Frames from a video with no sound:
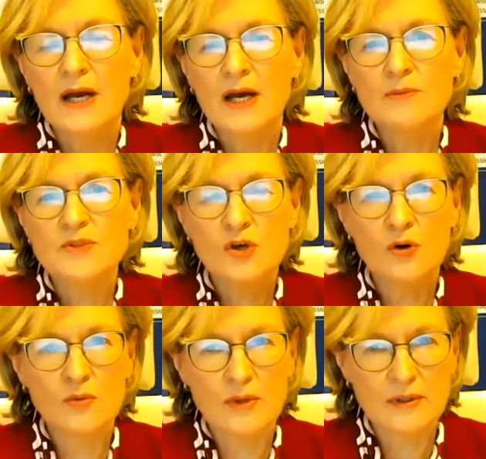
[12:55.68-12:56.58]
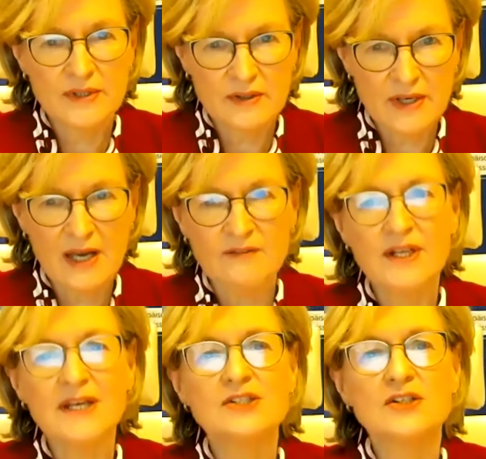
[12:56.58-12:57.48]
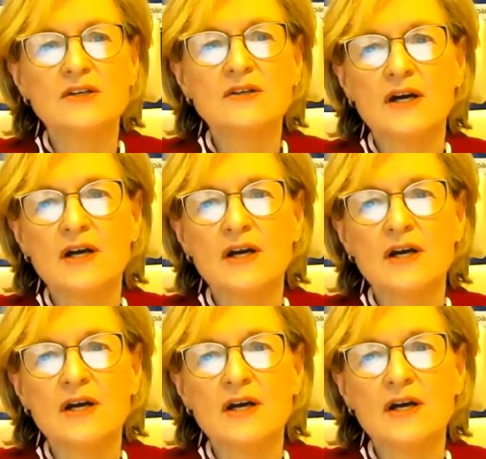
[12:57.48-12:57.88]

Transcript: So a year and a half later,